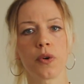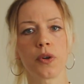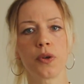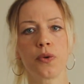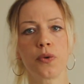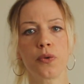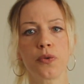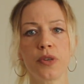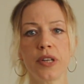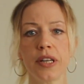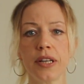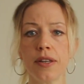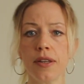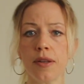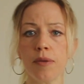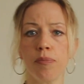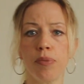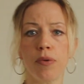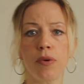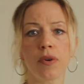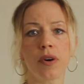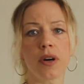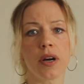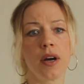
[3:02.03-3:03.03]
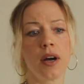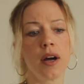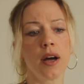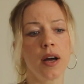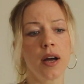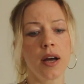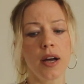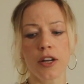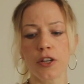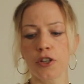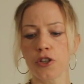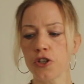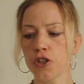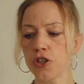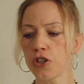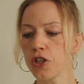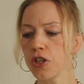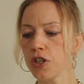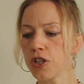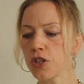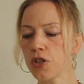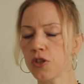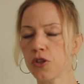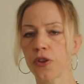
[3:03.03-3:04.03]
You read the book
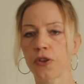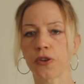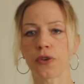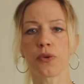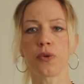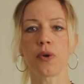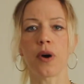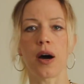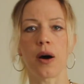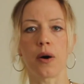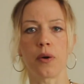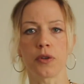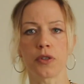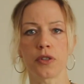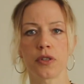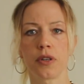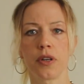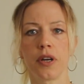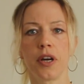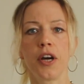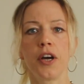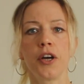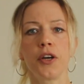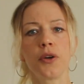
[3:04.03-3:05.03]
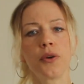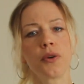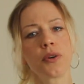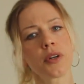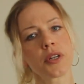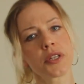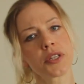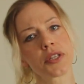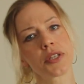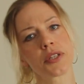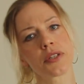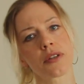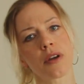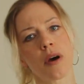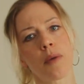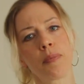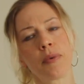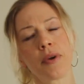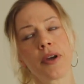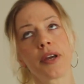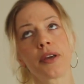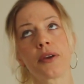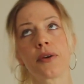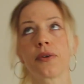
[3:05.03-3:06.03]
just throughout. You're not
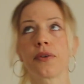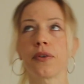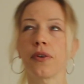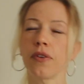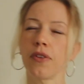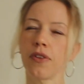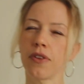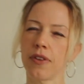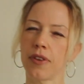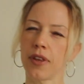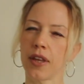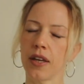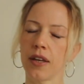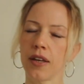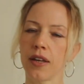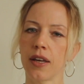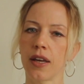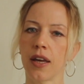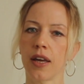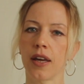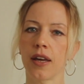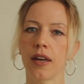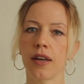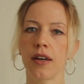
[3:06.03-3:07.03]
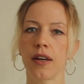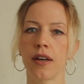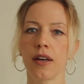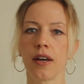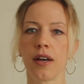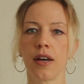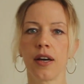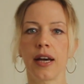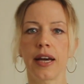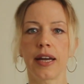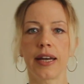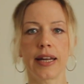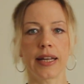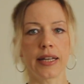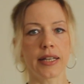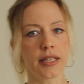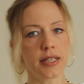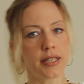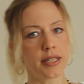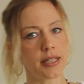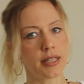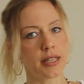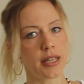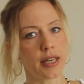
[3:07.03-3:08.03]
stopping, you're not thinking and let
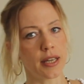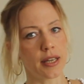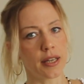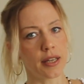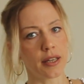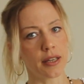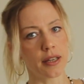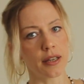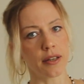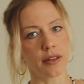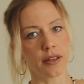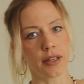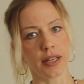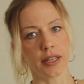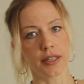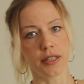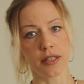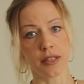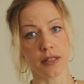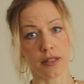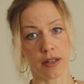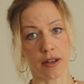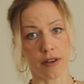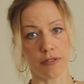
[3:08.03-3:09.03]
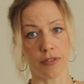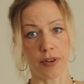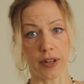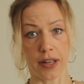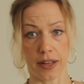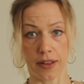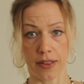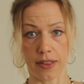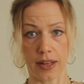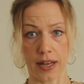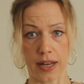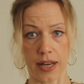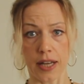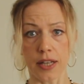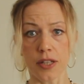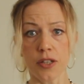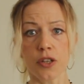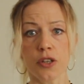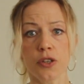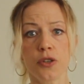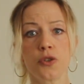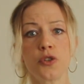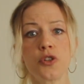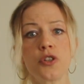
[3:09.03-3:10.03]
it sink and stuff like that.
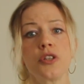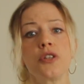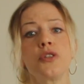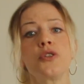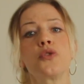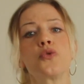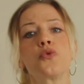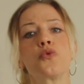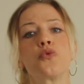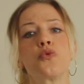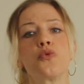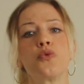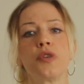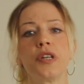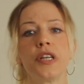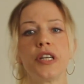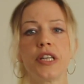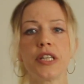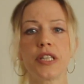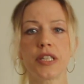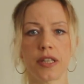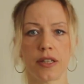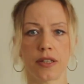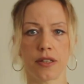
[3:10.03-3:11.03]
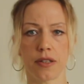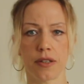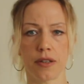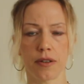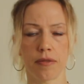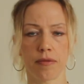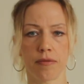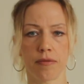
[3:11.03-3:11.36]
You just read it.